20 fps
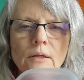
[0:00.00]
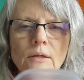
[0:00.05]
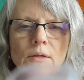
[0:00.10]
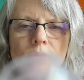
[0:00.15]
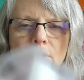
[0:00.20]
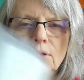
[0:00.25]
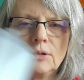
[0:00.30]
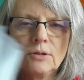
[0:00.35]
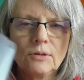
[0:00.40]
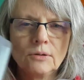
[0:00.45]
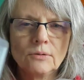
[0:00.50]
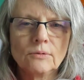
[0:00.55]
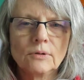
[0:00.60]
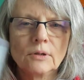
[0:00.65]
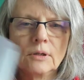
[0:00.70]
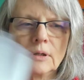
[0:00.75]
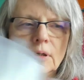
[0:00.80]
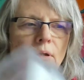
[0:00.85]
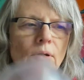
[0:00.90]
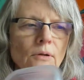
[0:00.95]
two,
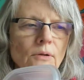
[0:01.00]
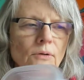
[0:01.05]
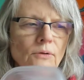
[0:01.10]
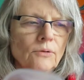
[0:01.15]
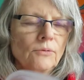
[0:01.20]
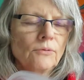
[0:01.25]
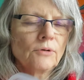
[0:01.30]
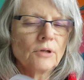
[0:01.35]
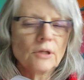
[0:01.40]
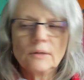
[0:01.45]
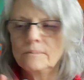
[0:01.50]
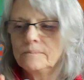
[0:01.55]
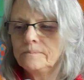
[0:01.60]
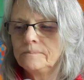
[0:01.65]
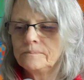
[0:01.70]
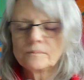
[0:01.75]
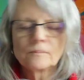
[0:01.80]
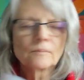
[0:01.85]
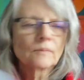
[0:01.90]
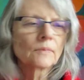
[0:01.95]
three.
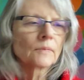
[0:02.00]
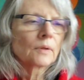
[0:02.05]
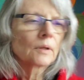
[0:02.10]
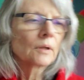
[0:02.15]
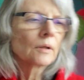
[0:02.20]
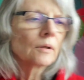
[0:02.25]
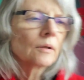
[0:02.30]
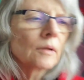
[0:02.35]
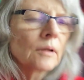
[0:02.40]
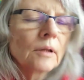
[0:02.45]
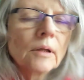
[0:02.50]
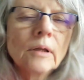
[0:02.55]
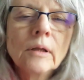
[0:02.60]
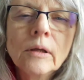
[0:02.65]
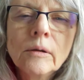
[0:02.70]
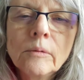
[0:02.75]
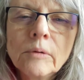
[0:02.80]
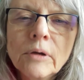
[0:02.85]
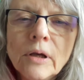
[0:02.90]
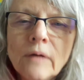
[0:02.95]

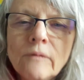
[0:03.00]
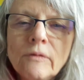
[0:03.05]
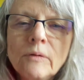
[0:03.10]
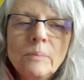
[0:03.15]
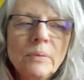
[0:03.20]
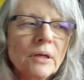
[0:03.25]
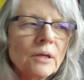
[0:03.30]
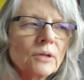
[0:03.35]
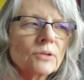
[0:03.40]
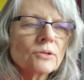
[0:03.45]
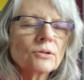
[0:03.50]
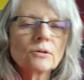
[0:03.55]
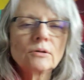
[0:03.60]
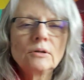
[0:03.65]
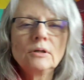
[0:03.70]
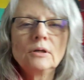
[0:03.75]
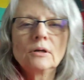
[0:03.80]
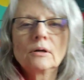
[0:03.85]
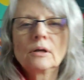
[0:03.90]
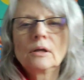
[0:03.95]
You have a picture
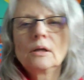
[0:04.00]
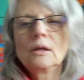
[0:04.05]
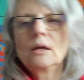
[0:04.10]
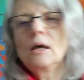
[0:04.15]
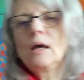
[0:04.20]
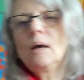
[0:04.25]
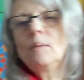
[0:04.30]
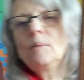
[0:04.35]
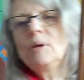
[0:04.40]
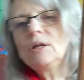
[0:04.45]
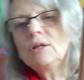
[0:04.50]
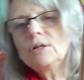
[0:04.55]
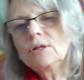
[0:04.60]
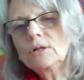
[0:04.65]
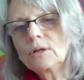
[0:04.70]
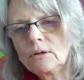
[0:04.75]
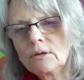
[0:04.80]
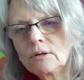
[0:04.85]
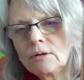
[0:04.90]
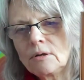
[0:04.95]
here. How many
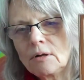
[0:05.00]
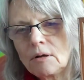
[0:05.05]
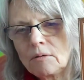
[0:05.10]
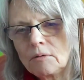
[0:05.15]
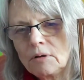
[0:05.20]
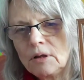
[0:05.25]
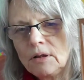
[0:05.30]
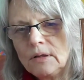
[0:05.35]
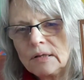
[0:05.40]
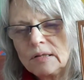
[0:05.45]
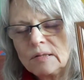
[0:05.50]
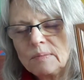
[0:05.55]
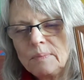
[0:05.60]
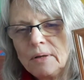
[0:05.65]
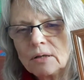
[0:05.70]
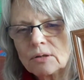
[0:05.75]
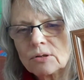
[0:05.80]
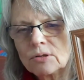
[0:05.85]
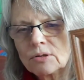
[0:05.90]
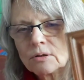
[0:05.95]
children are in this
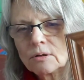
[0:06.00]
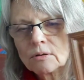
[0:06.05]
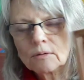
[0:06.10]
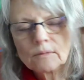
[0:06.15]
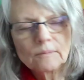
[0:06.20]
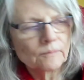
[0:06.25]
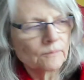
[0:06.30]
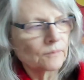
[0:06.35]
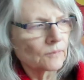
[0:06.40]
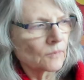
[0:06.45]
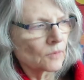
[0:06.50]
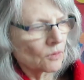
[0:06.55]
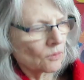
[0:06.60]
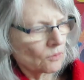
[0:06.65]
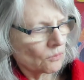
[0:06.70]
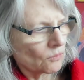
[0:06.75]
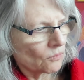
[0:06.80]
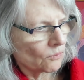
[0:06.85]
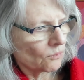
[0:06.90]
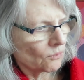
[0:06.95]
picture?
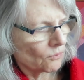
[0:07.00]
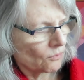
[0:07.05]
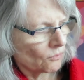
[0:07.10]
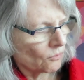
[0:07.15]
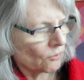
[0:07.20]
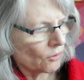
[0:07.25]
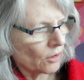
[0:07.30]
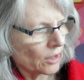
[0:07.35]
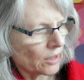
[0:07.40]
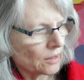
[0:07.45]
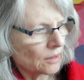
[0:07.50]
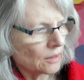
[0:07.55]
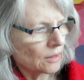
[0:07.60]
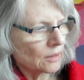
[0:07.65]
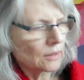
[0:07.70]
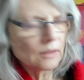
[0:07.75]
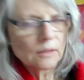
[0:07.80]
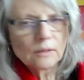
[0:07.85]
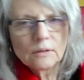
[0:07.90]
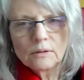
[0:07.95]
One,
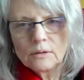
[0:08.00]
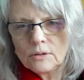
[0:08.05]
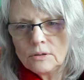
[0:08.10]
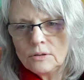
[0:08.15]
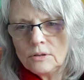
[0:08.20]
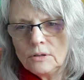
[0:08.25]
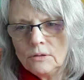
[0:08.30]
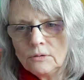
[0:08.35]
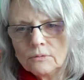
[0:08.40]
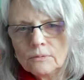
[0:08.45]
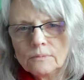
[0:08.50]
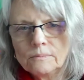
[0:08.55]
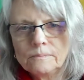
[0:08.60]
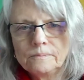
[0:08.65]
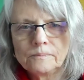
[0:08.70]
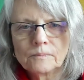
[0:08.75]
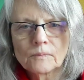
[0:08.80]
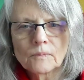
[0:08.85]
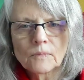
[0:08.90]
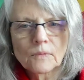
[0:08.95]
two,
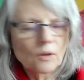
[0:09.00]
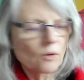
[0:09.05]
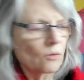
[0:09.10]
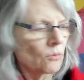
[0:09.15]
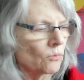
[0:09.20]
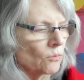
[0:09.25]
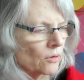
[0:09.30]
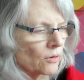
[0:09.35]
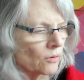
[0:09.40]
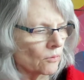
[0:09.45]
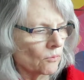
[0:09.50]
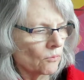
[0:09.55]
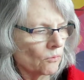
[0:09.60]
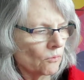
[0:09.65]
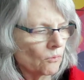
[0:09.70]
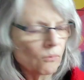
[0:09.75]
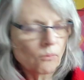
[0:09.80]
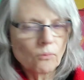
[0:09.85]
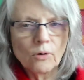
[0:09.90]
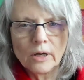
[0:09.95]
or
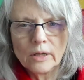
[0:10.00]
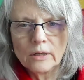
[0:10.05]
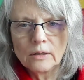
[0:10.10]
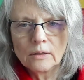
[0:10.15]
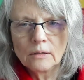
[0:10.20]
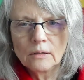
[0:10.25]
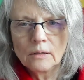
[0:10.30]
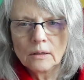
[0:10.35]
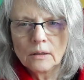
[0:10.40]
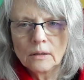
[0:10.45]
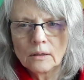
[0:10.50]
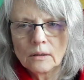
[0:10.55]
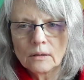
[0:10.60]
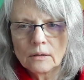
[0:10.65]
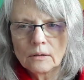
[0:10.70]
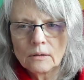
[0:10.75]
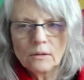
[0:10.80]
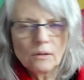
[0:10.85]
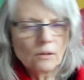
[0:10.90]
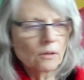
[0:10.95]
one
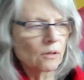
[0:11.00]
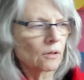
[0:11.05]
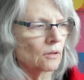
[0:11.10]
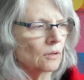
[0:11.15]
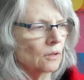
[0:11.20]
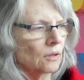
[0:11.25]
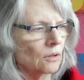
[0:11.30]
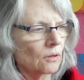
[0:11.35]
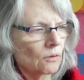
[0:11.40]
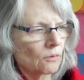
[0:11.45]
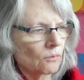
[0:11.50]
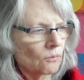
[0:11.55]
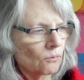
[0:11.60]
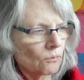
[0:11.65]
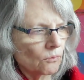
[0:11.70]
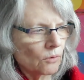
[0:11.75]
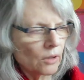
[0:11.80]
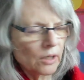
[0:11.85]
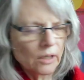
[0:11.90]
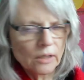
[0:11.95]
girl,
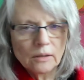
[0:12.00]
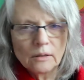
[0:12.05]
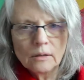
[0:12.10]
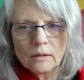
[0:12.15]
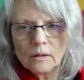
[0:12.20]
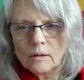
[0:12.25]
one